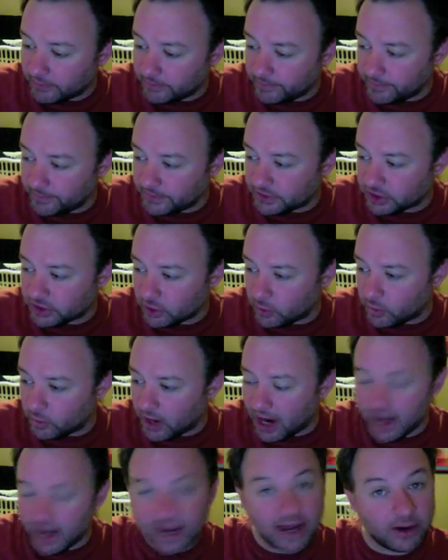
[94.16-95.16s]
so
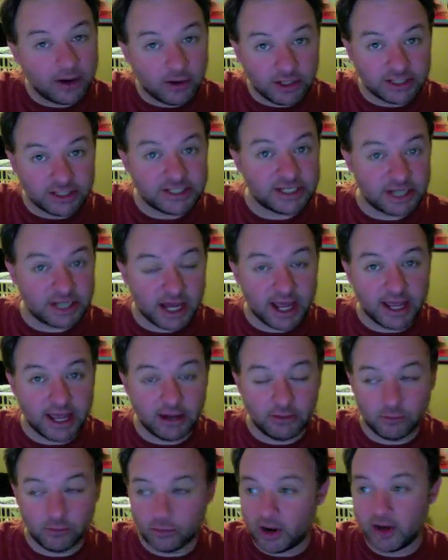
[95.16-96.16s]
I got on
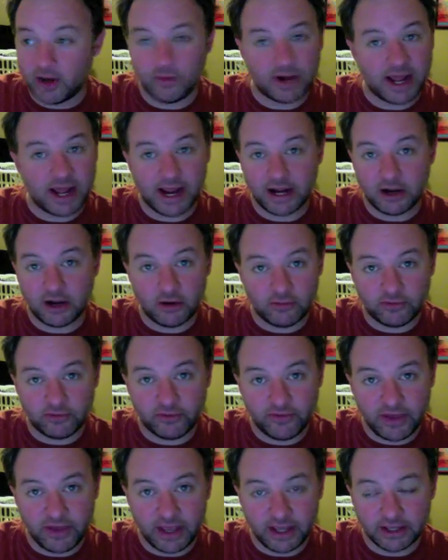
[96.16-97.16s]
tonight right when I got home from
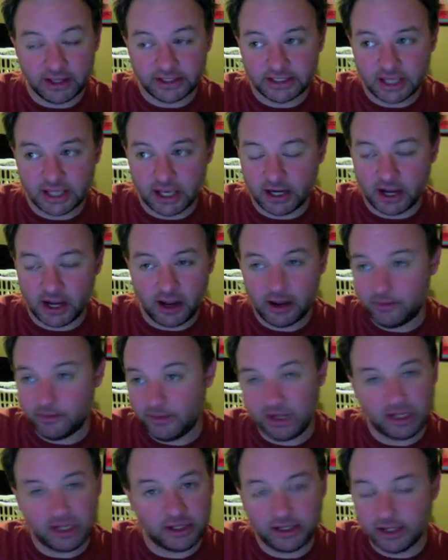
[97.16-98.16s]
Vegas, and I
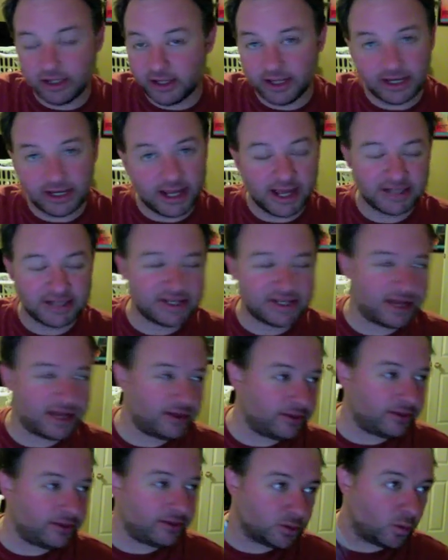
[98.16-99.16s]
immediately could connect. There
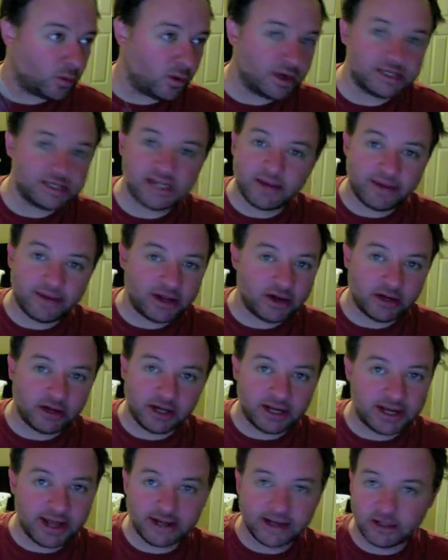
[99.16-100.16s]
was one time I couldn't
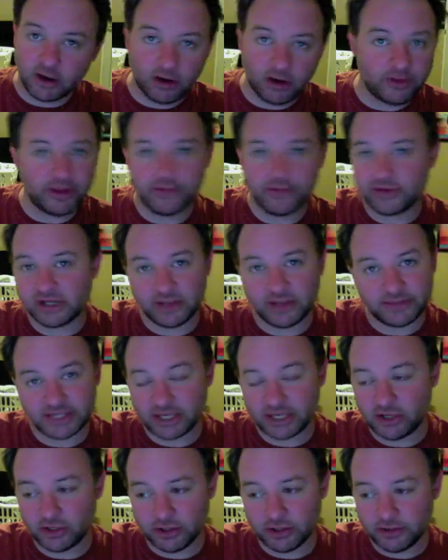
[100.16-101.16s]
connect. All the other times I
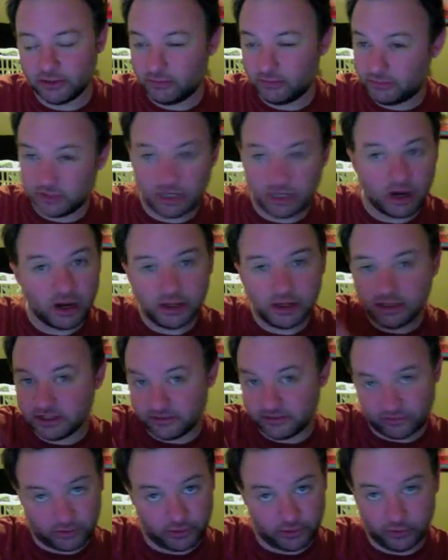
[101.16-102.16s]
could. Tons
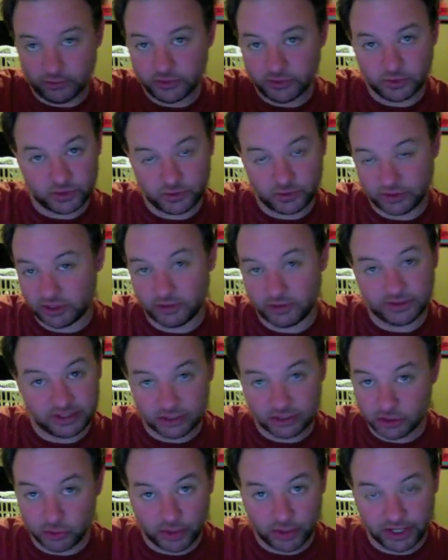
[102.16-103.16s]
of rooms, which was always a
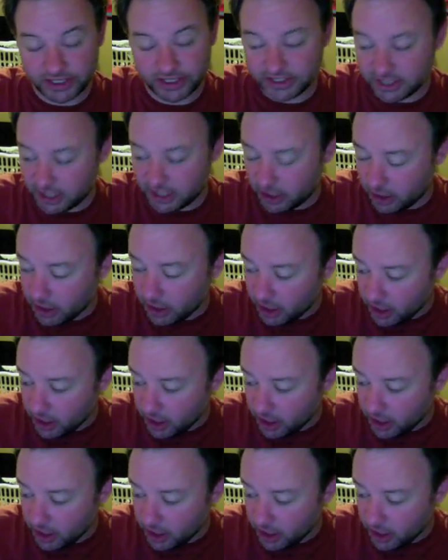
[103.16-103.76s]
joy to see.